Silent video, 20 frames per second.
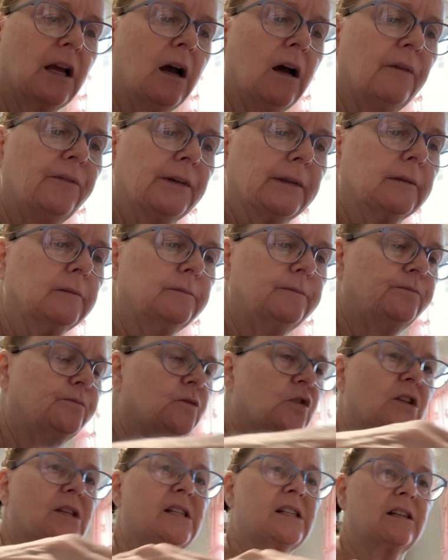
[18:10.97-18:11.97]
oven,
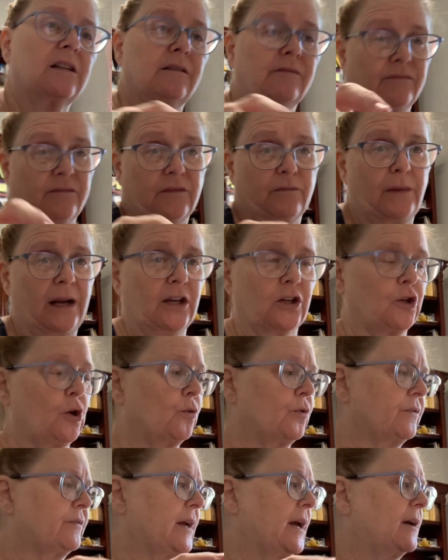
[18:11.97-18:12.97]
just to make a
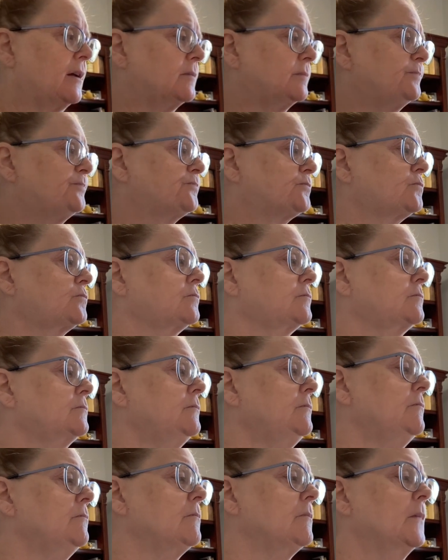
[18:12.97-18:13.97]
note of that.
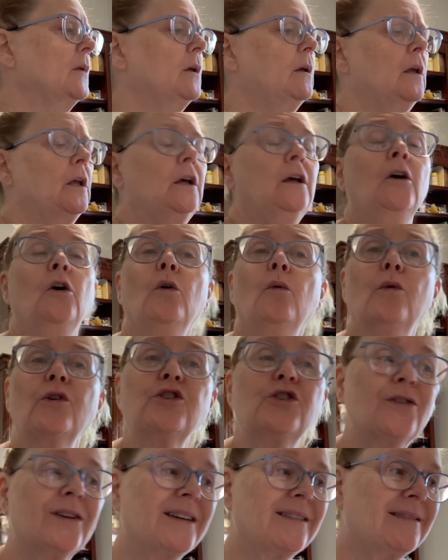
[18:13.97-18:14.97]

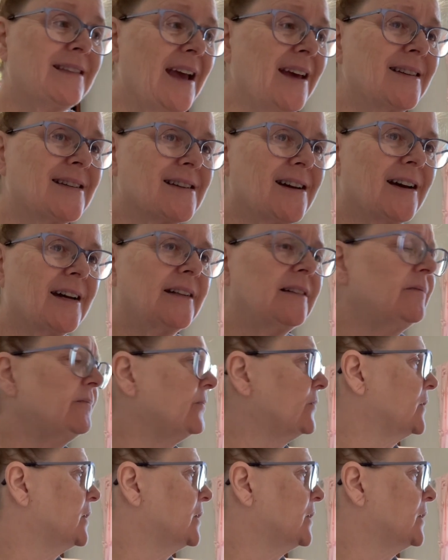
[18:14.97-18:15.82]
Once you get that done,